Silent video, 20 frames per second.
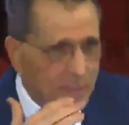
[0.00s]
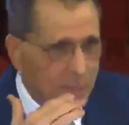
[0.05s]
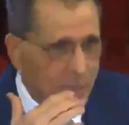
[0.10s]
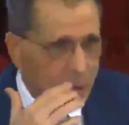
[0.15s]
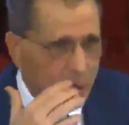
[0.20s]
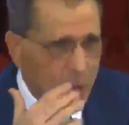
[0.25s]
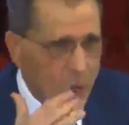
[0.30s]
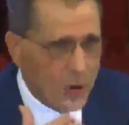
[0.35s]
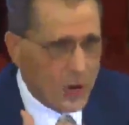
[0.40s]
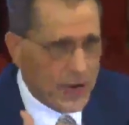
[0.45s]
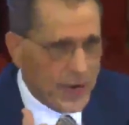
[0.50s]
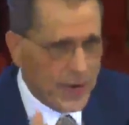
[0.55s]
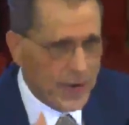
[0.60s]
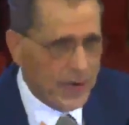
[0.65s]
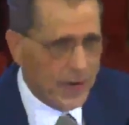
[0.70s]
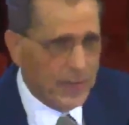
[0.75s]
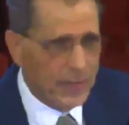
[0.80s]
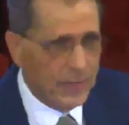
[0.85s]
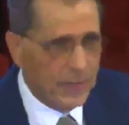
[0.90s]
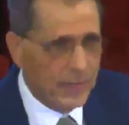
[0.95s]

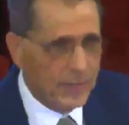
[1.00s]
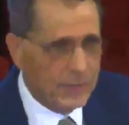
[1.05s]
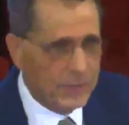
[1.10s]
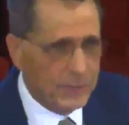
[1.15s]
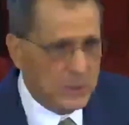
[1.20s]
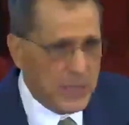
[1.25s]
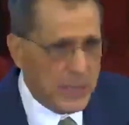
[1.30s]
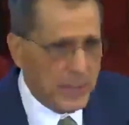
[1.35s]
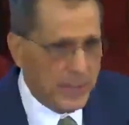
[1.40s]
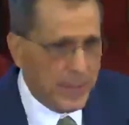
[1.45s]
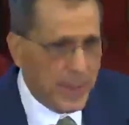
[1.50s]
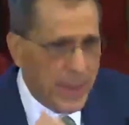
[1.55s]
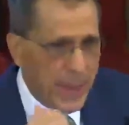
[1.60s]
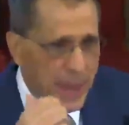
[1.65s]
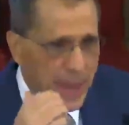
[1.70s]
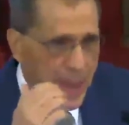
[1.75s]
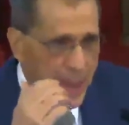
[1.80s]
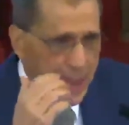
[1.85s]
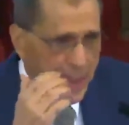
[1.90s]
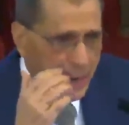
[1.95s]
learning, sleep
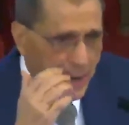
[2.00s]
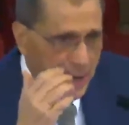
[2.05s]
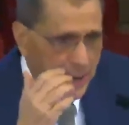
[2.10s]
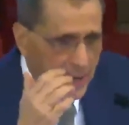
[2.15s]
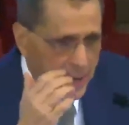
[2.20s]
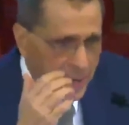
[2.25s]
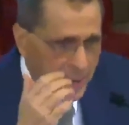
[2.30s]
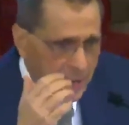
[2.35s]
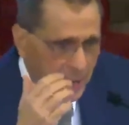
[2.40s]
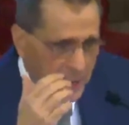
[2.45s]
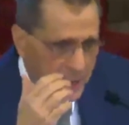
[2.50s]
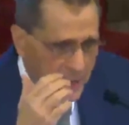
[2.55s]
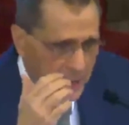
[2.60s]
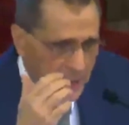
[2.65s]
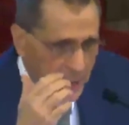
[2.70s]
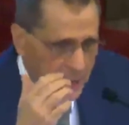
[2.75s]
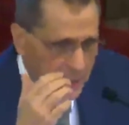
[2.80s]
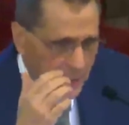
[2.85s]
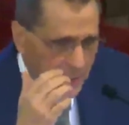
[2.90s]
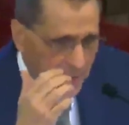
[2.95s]
and
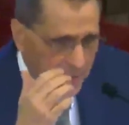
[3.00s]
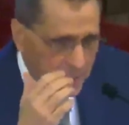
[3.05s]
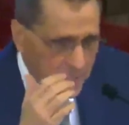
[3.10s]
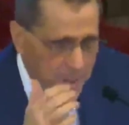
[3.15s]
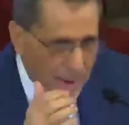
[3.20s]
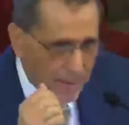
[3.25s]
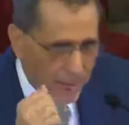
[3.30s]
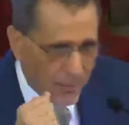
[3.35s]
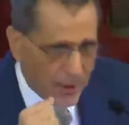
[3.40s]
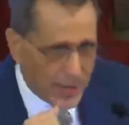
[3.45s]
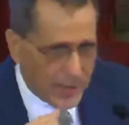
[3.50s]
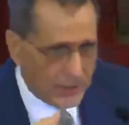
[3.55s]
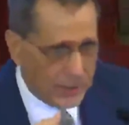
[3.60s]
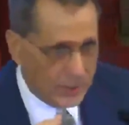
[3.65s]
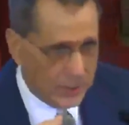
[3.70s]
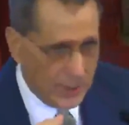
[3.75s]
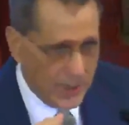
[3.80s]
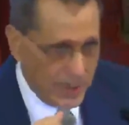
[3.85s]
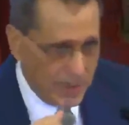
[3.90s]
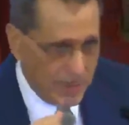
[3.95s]
memory,
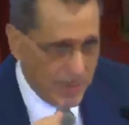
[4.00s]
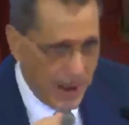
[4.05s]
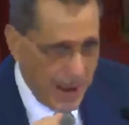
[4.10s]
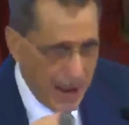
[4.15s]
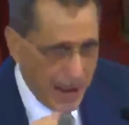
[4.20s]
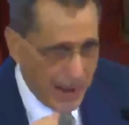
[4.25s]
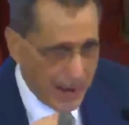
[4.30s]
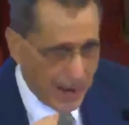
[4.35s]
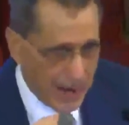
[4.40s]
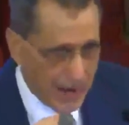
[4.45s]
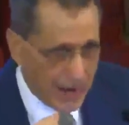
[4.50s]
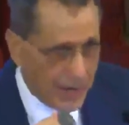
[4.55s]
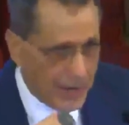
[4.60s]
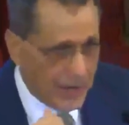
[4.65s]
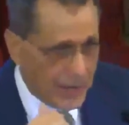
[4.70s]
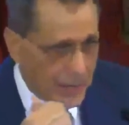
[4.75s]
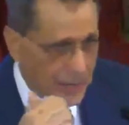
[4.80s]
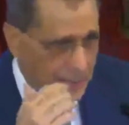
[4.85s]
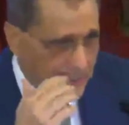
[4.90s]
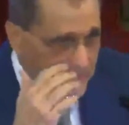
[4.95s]
sleep and
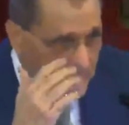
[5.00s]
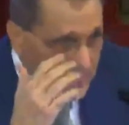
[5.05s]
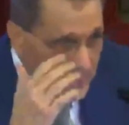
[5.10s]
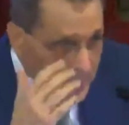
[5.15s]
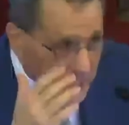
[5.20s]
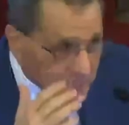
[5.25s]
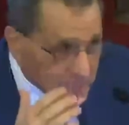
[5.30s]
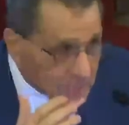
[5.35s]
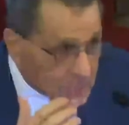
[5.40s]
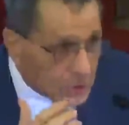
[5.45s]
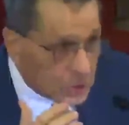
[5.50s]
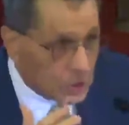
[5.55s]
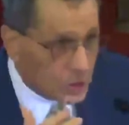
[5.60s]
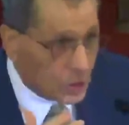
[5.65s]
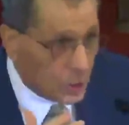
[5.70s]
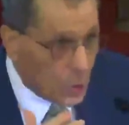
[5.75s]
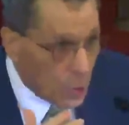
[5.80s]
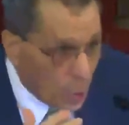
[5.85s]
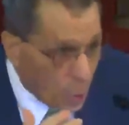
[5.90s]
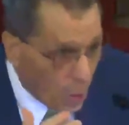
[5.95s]

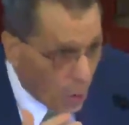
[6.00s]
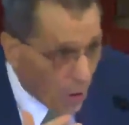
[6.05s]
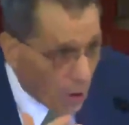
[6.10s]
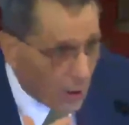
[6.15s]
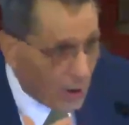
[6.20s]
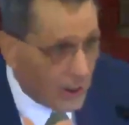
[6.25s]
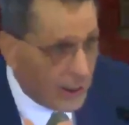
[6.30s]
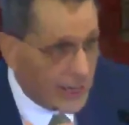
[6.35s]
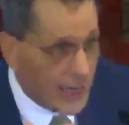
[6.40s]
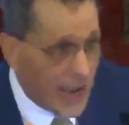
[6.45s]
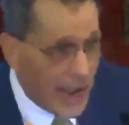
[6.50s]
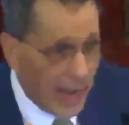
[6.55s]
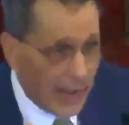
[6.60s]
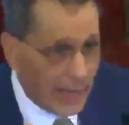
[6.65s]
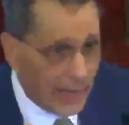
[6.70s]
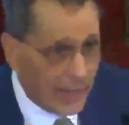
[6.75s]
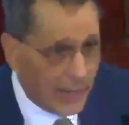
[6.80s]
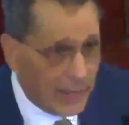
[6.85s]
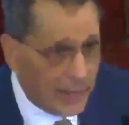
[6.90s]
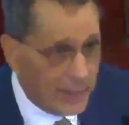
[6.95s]
school,
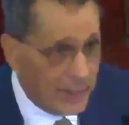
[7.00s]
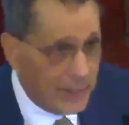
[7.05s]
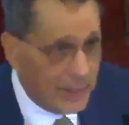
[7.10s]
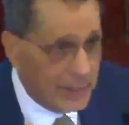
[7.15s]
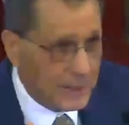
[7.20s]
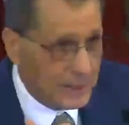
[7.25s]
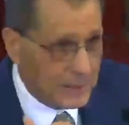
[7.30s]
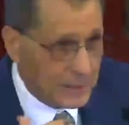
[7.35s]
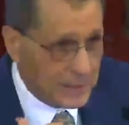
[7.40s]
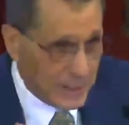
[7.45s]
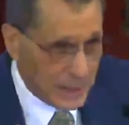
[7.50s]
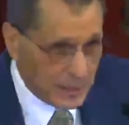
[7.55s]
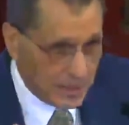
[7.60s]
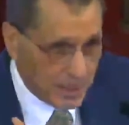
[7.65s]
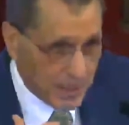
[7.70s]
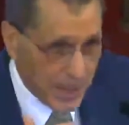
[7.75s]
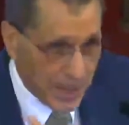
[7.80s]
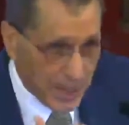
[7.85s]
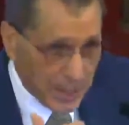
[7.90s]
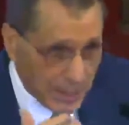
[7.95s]
okay?
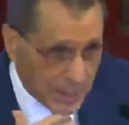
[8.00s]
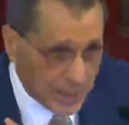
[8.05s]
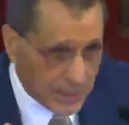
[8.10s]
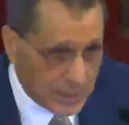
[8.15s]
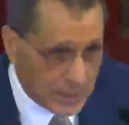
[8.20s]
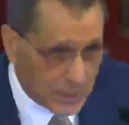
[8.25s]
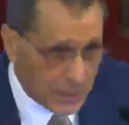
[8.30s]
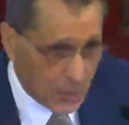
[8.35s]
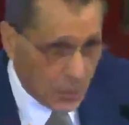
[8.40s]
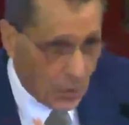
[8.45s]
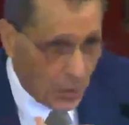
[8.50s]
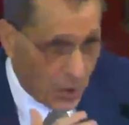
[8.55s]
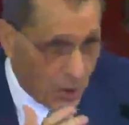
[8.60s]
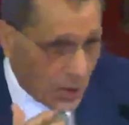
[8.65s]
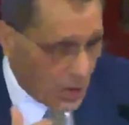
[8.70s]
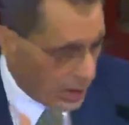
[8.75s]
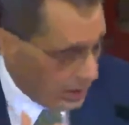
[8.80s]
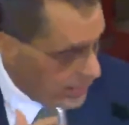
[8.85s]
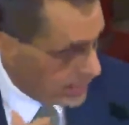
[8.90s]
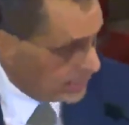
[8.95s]
Sleep and school,
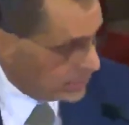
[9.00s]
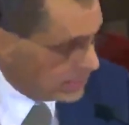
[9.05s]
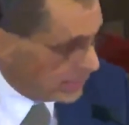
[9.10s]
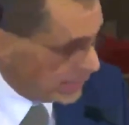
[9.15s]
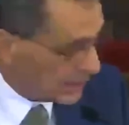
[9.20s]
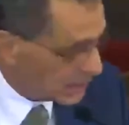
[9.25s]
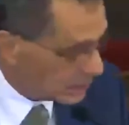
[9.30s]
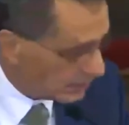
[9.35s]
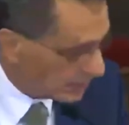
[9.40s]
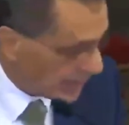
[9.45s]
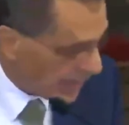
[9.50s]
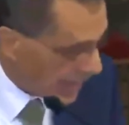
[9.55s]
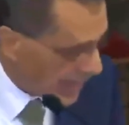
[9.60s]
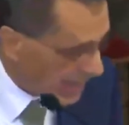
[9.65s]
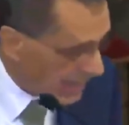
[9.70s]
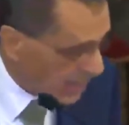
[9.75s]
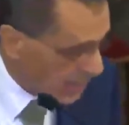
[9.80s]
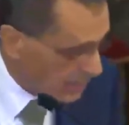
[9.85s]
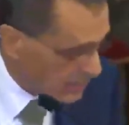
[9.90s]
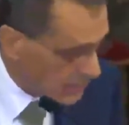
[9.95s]
all these things apply
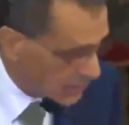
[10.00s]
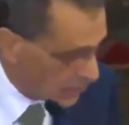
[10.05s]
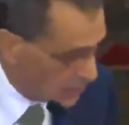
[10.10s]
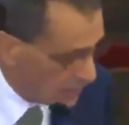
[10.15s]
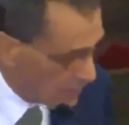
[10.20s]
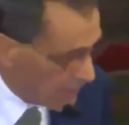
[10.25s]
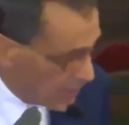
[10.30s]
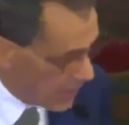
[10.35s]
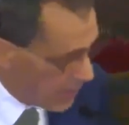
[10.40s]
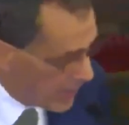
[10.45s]
here. So